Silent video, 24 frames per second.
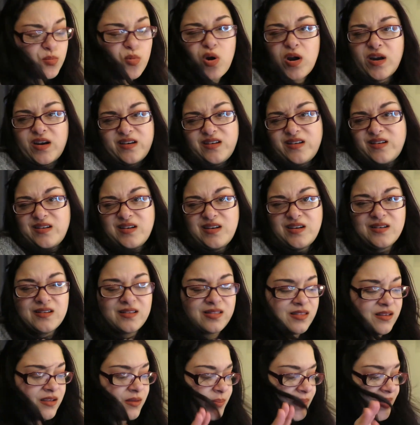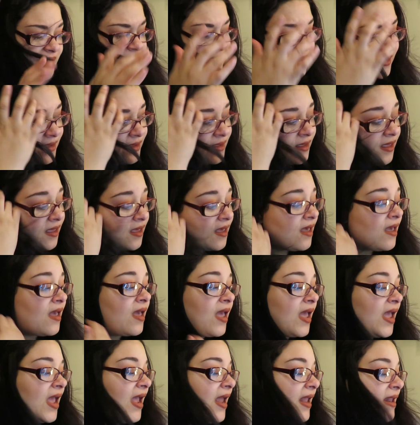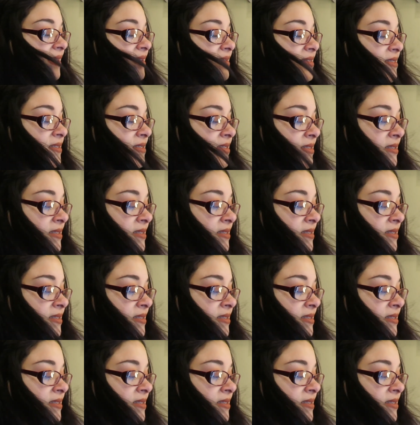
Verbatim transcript: small. I need nothing big. And